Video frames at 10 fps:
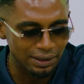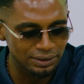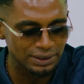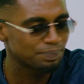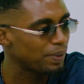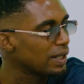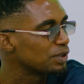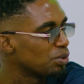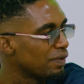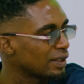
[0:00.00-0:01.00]
don't think
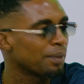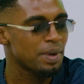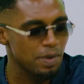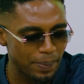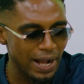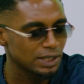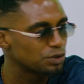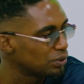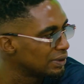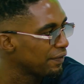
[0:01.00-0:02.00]
Pirates will overturn. Maybe Pirates
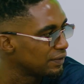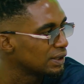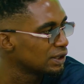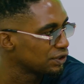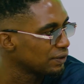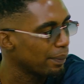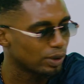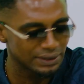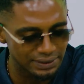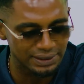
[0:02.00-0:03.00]
will definitely try.
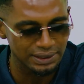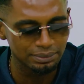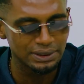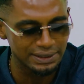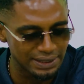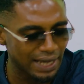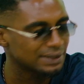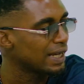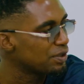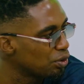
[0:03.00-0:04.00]
But this team, these guys,
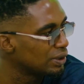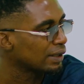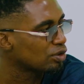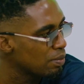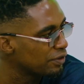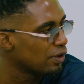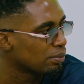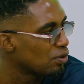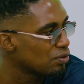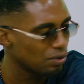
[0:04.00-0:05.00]
I know that coming
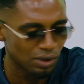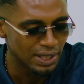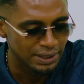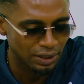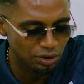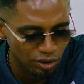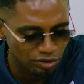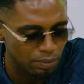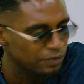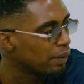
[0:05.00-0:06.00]
from Congo, they're not just
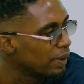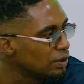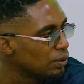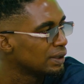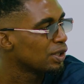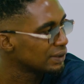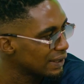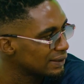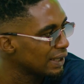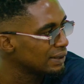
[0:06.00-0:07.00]
coming from anywhere. They
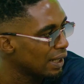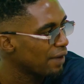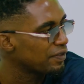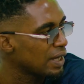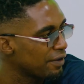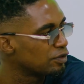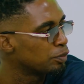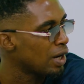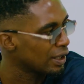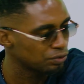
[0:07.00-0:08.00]
understand their African football as